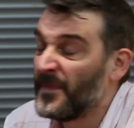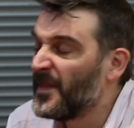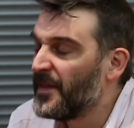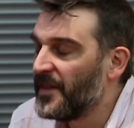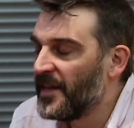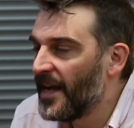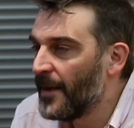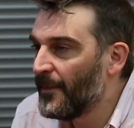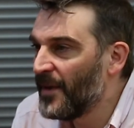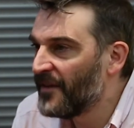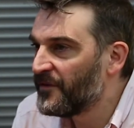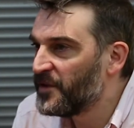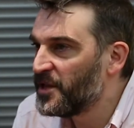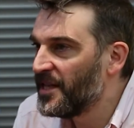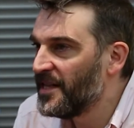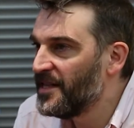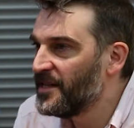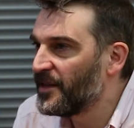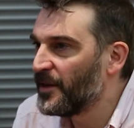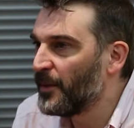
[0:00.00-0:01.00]
The
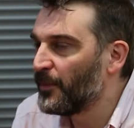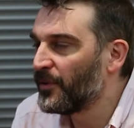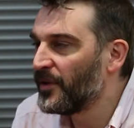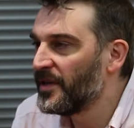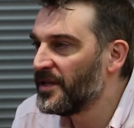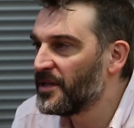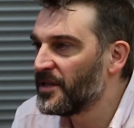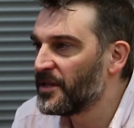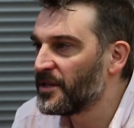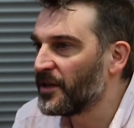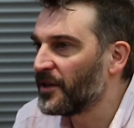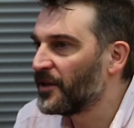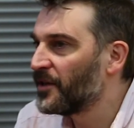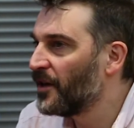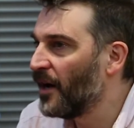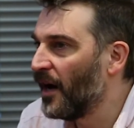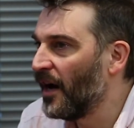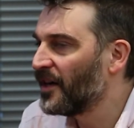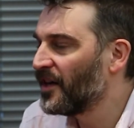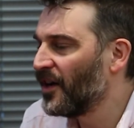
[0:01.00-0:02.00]
MFDs and the printers
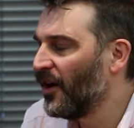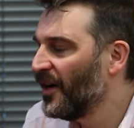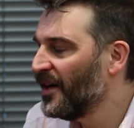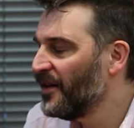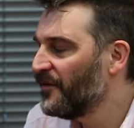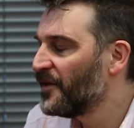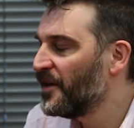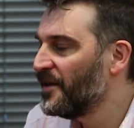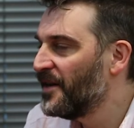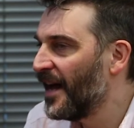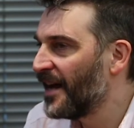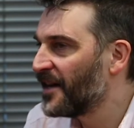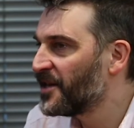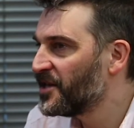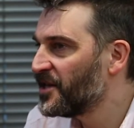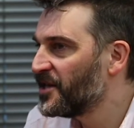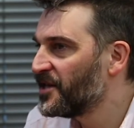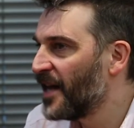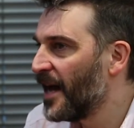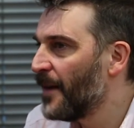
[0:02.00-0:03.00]
are kind of the
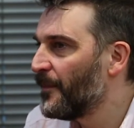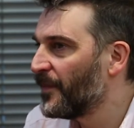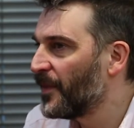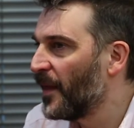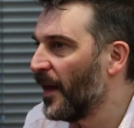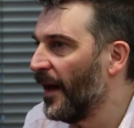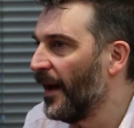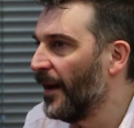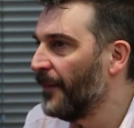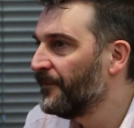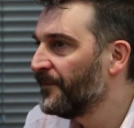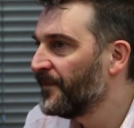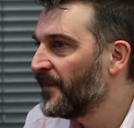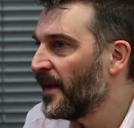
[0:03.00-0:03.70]
next step there.